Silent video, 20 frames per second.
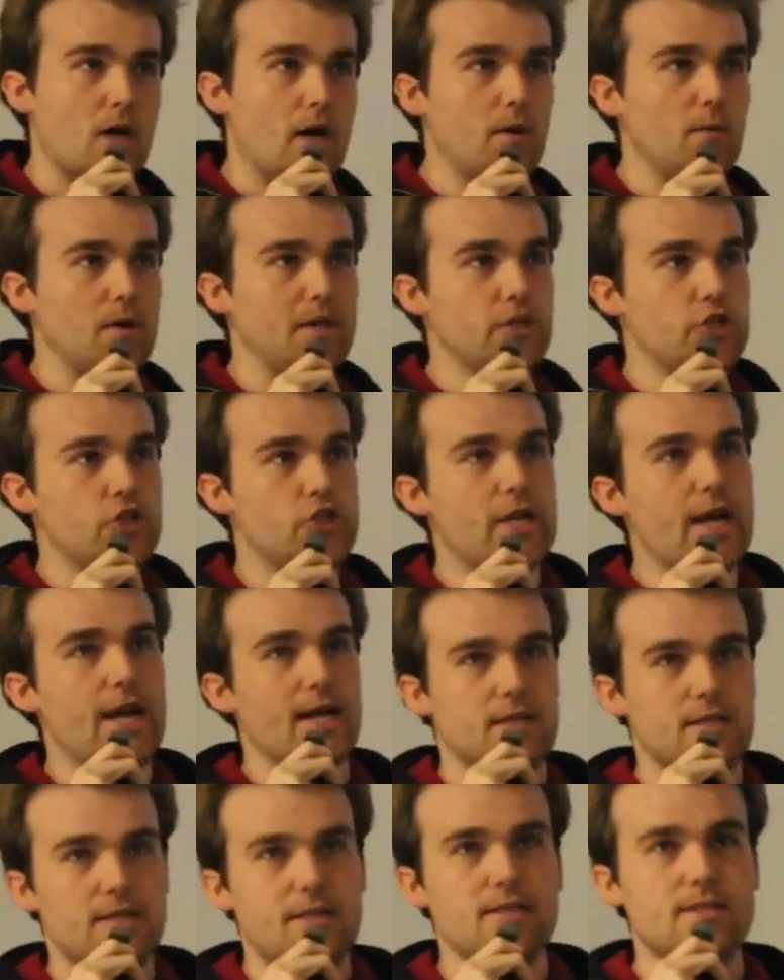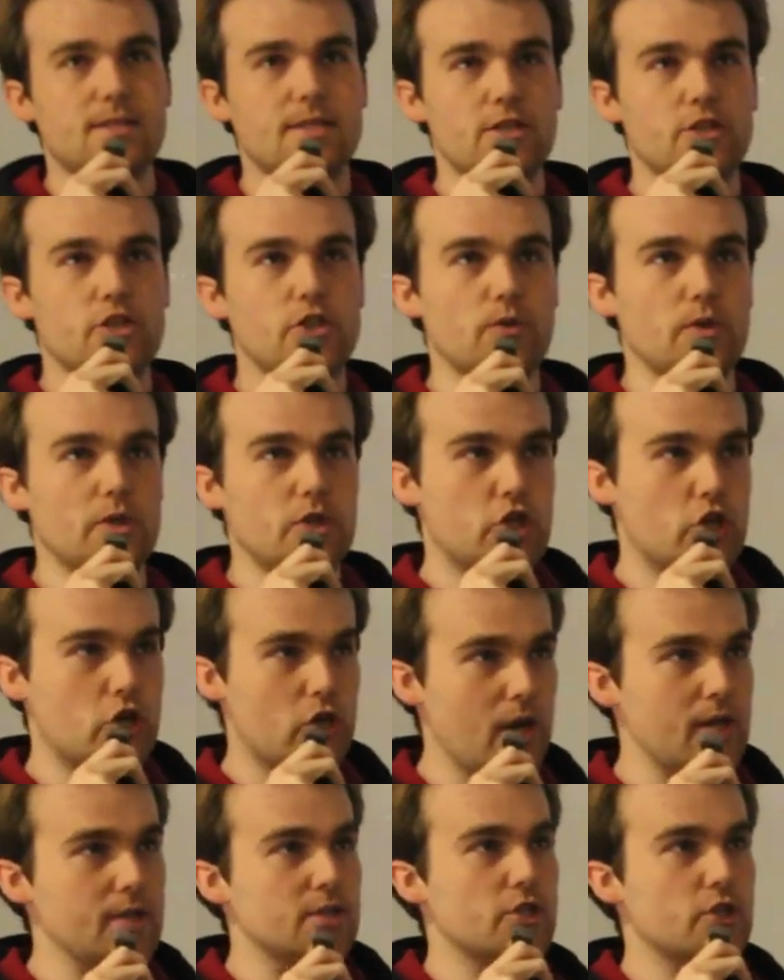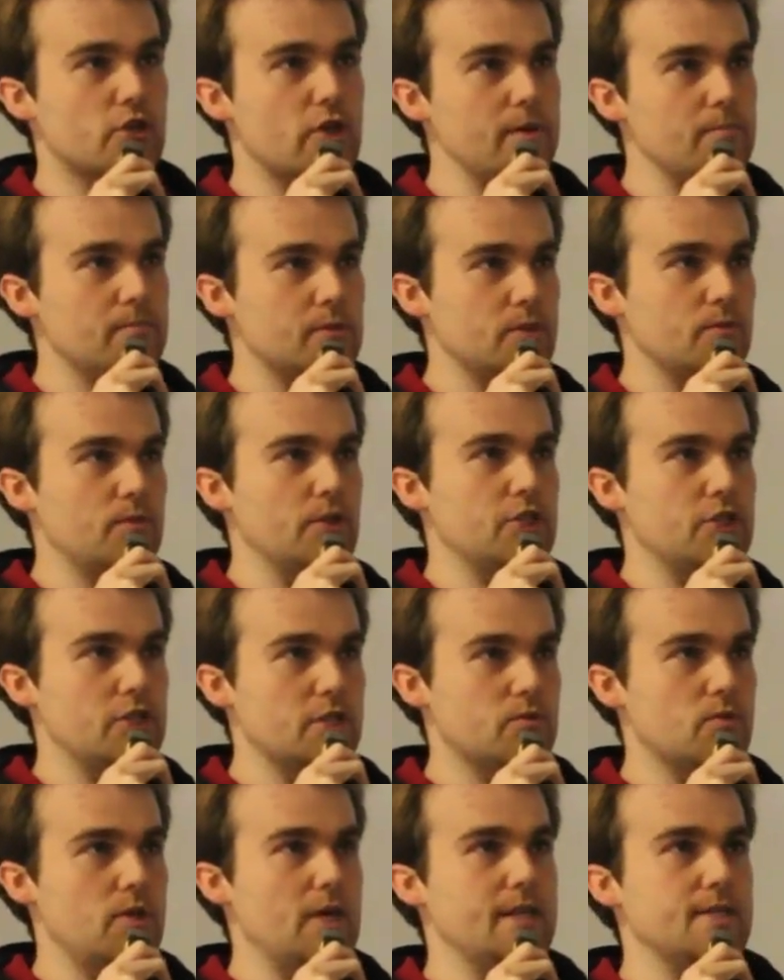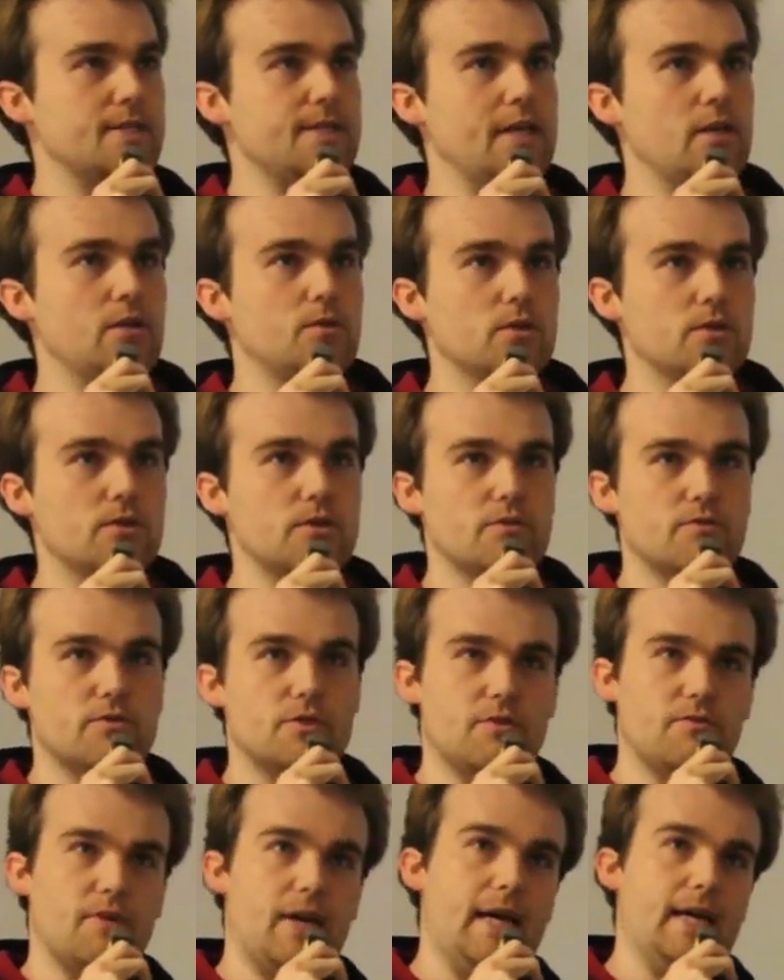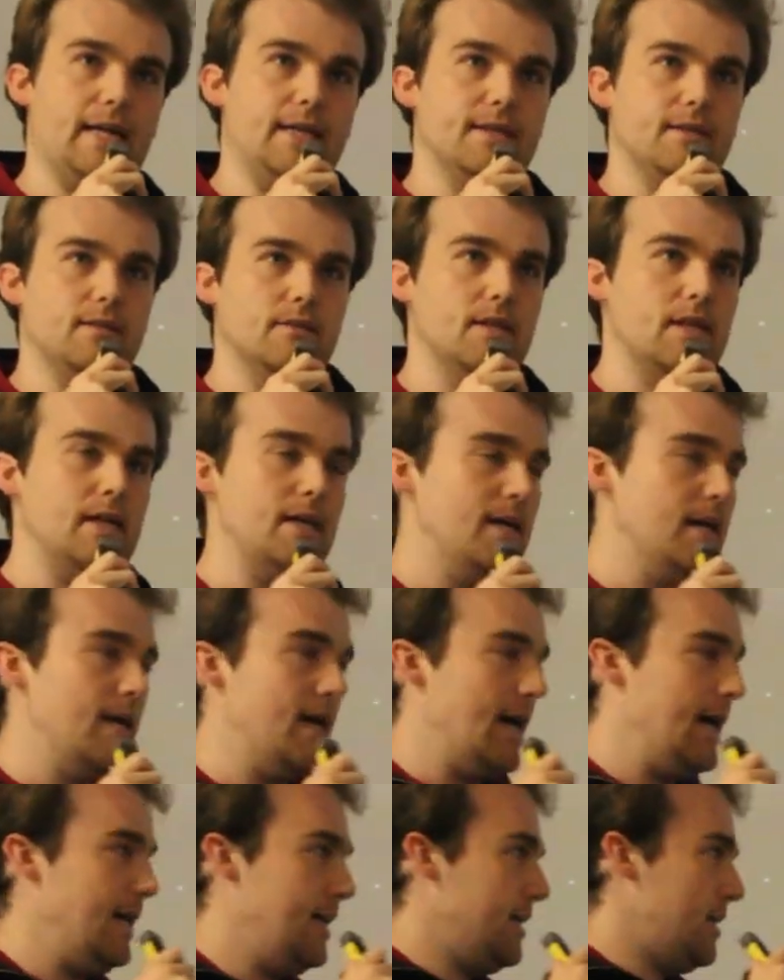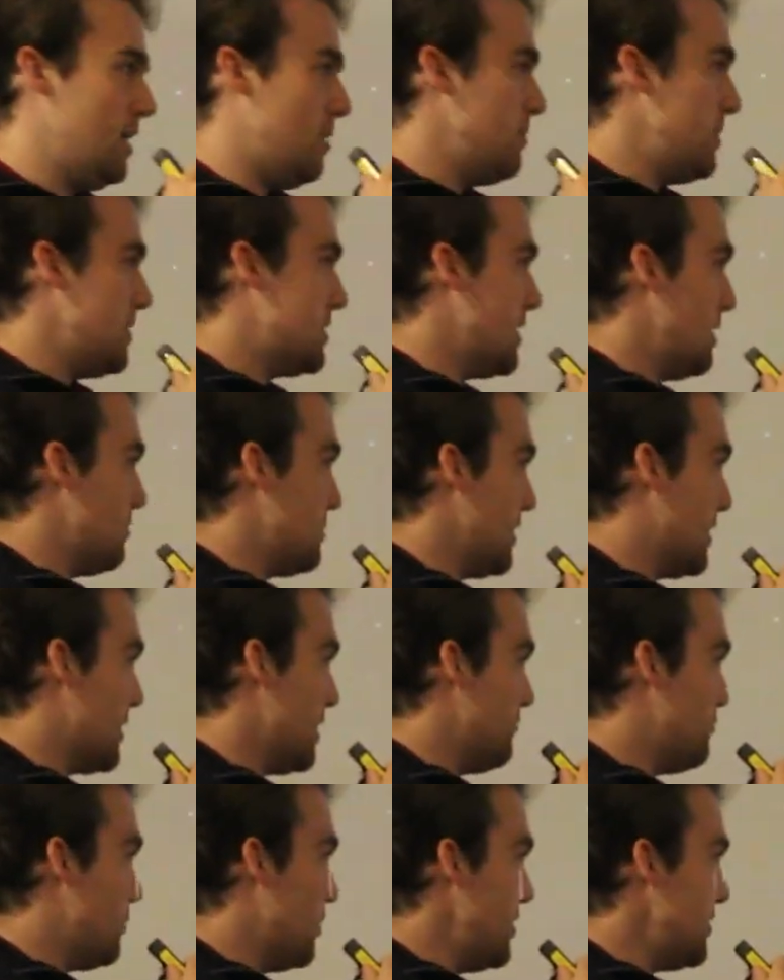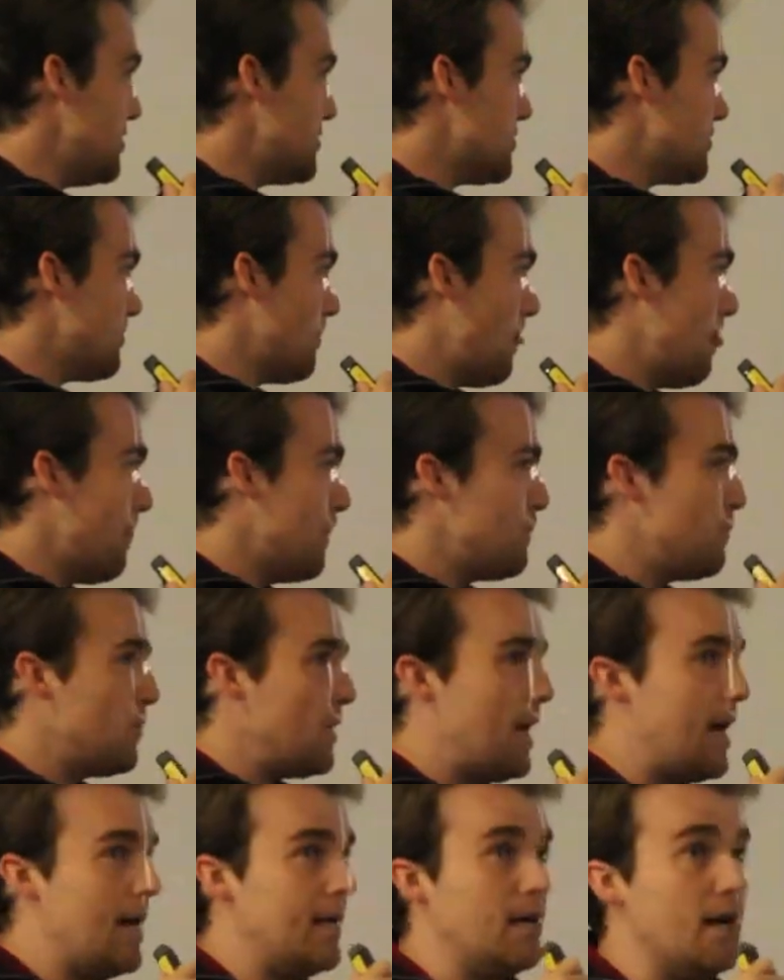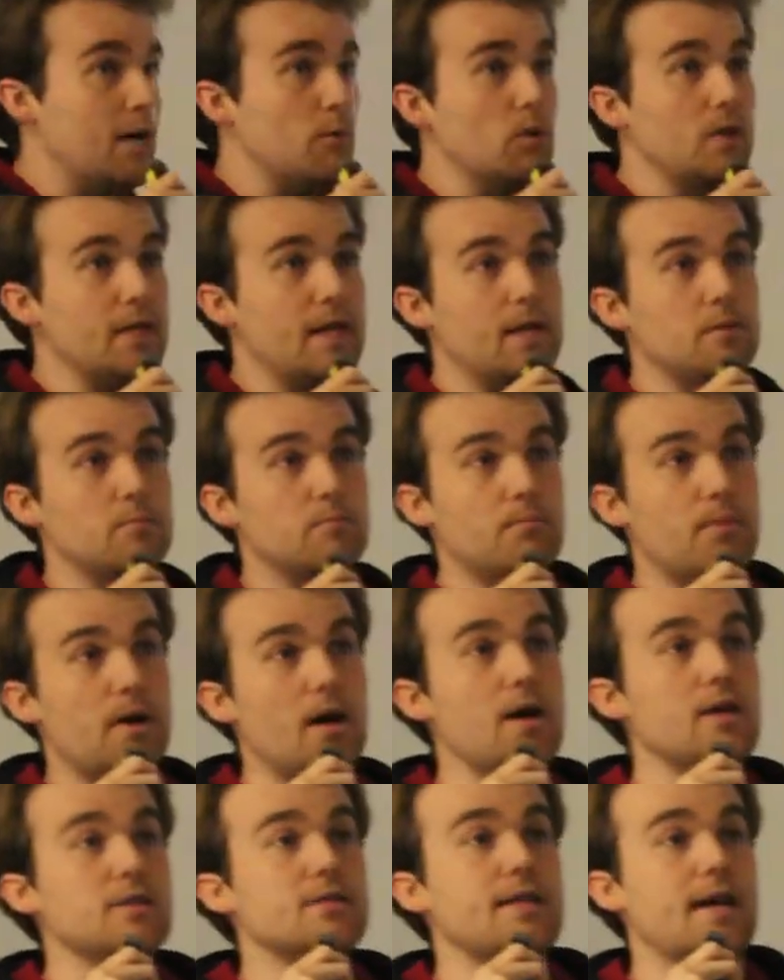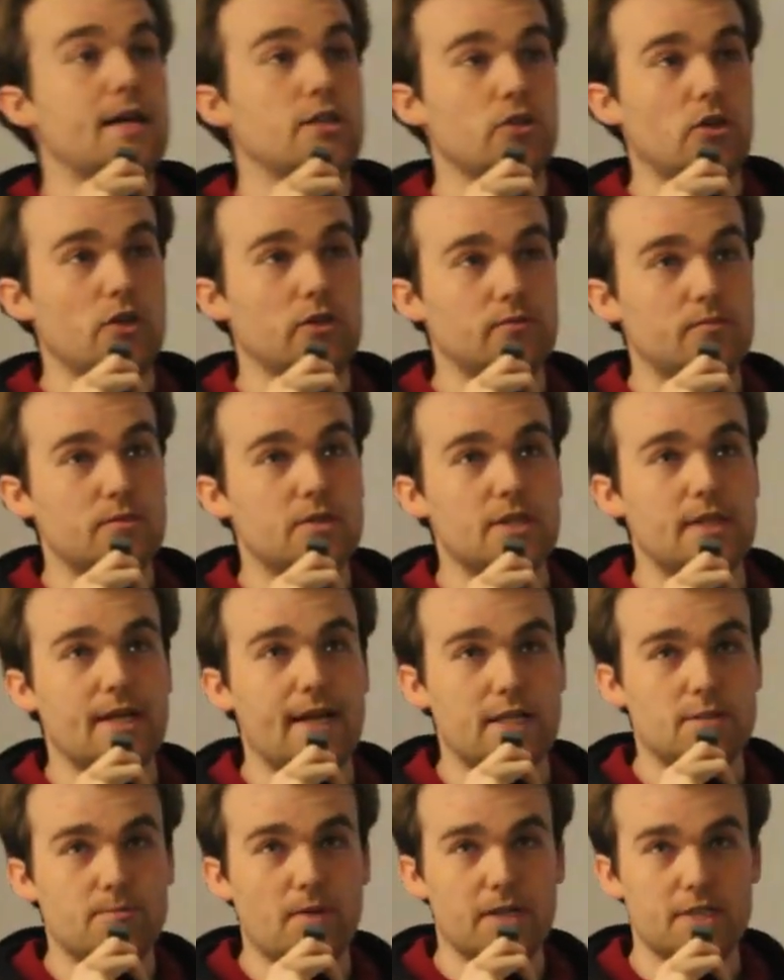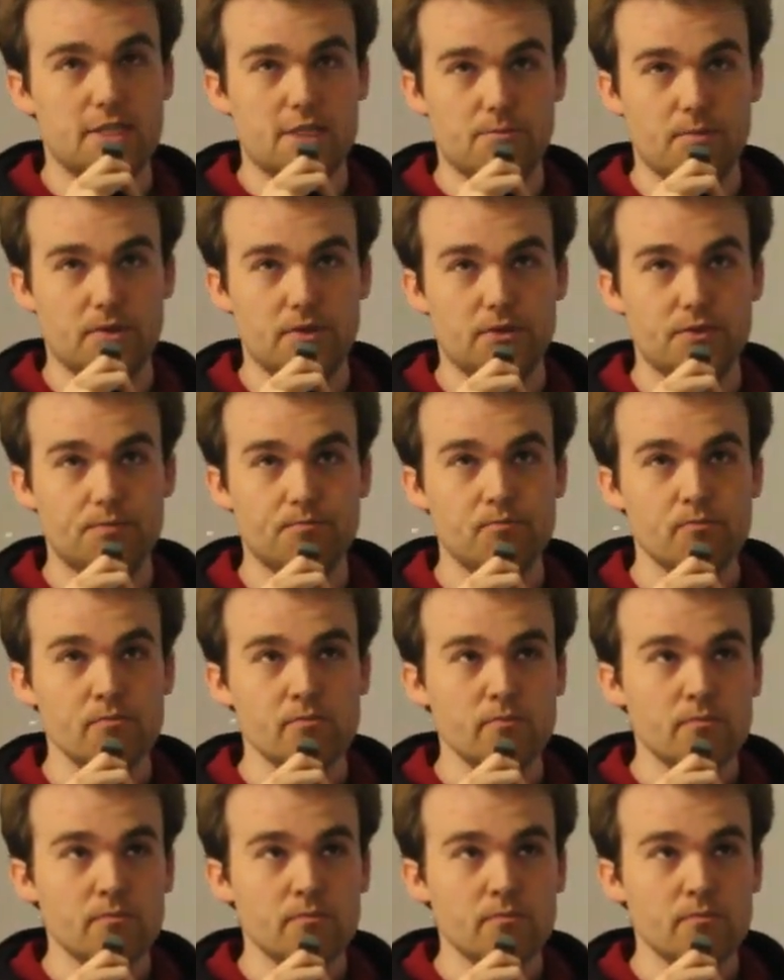I will inject this into a transcript, which is really a sequence of sort of alien numbers, elliptic curve points, and I will then pass that on to the next participant.